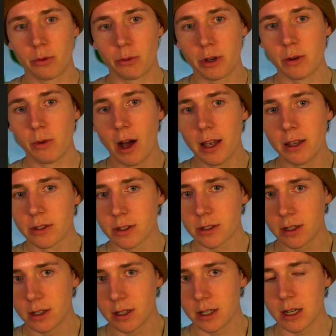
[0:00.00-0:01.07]
Readwise,
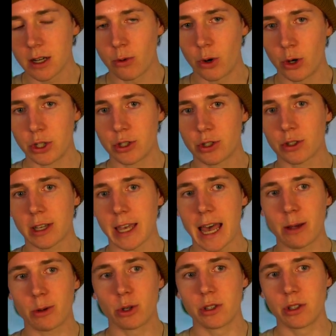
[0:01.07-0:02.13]
where it just
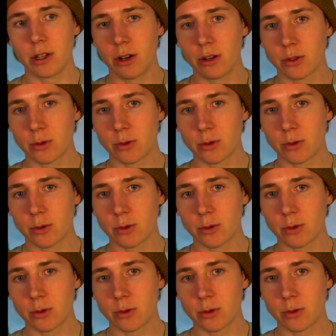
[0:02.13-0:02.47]
captures notes